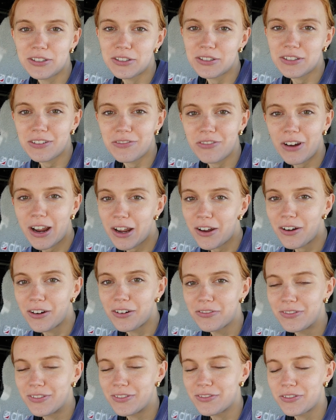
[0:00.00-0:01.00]
just a
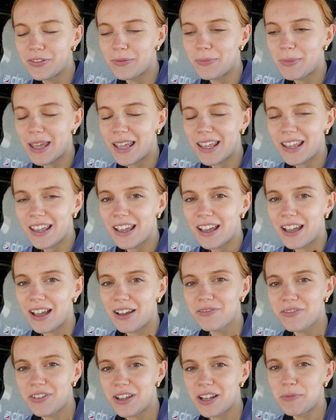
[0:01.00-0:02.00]
write-off for me.
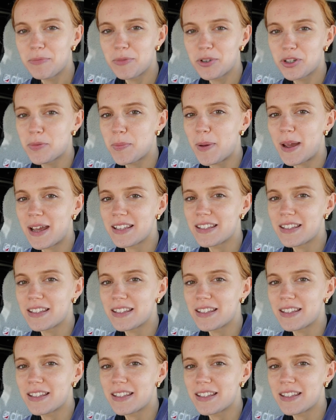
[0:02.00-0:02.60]
I'm feeling much better